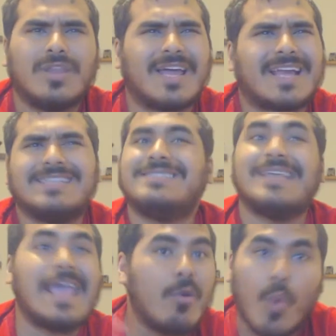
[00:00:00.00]
or like a
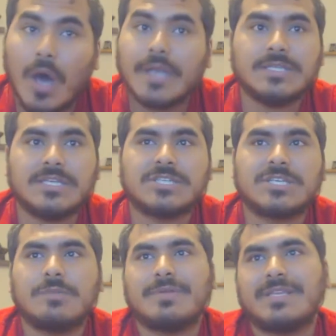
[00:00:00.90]
day 1
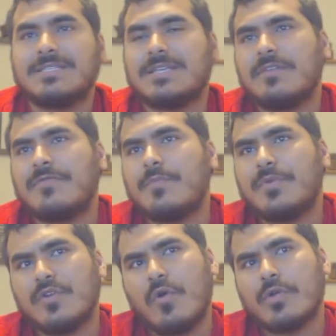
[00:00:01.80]
edition, but they said if you
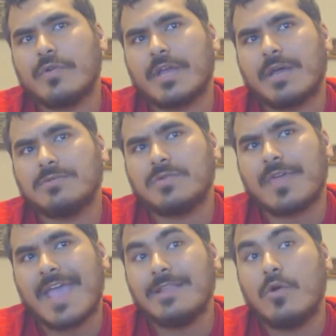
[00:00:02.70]
pre-order it comes
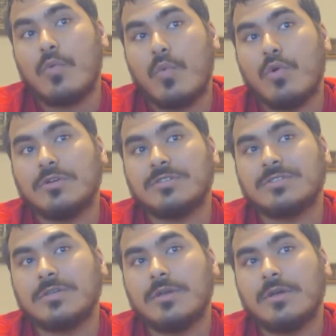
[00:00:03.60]
with Halo
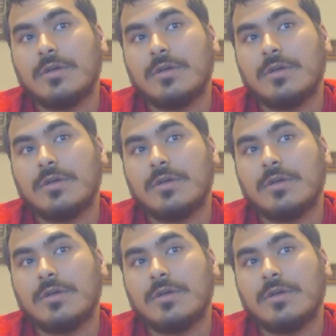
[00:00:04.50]
Wars